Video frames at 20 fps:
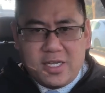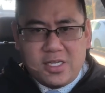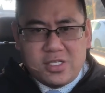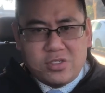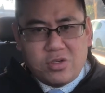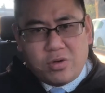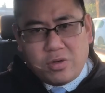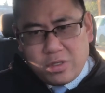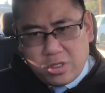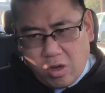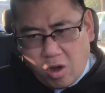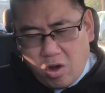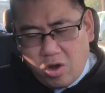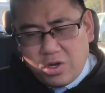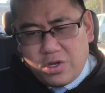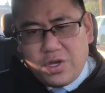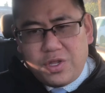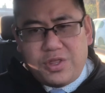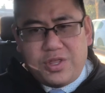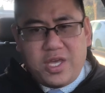So all
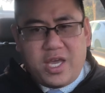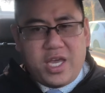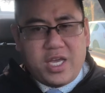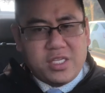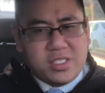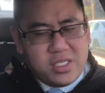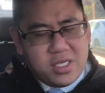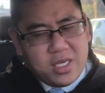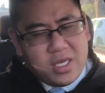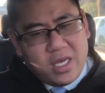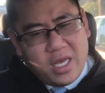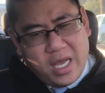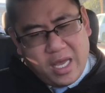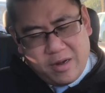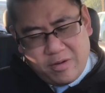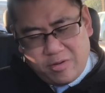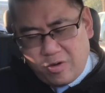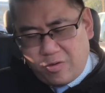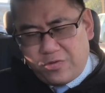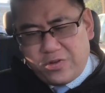good things.
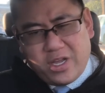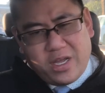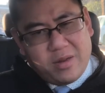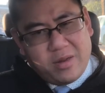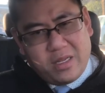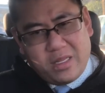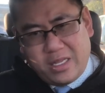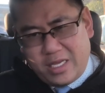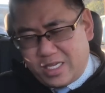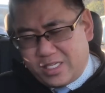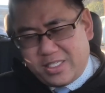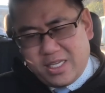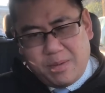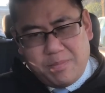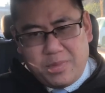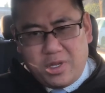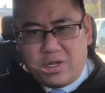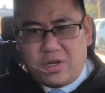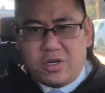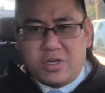And don't forget, like I said,
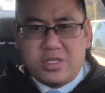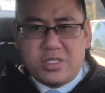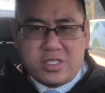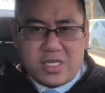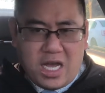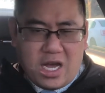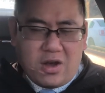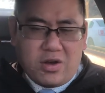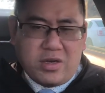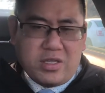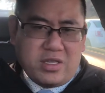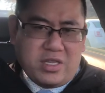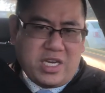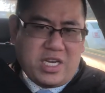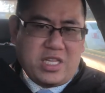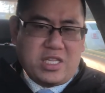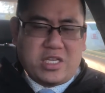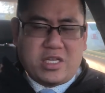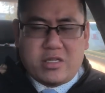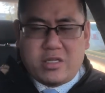Miller is now
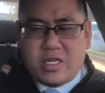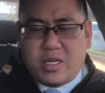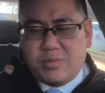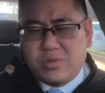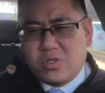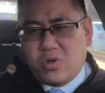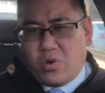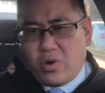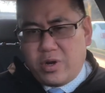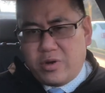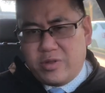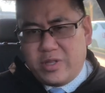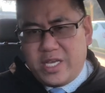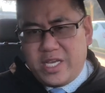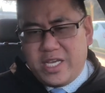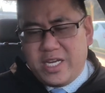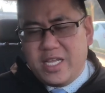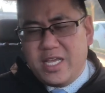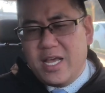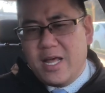leading the club scoring
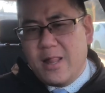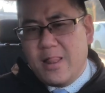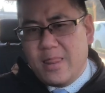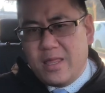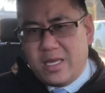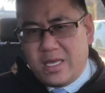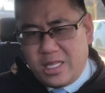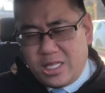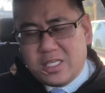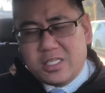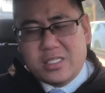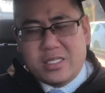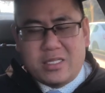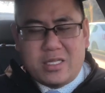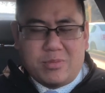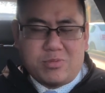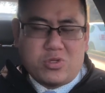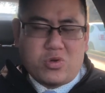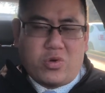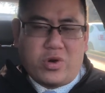lead in this
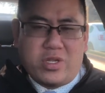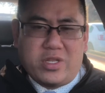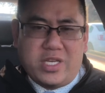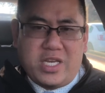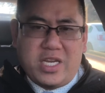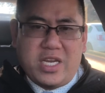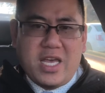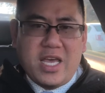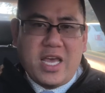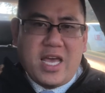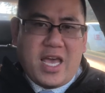club scoring lead,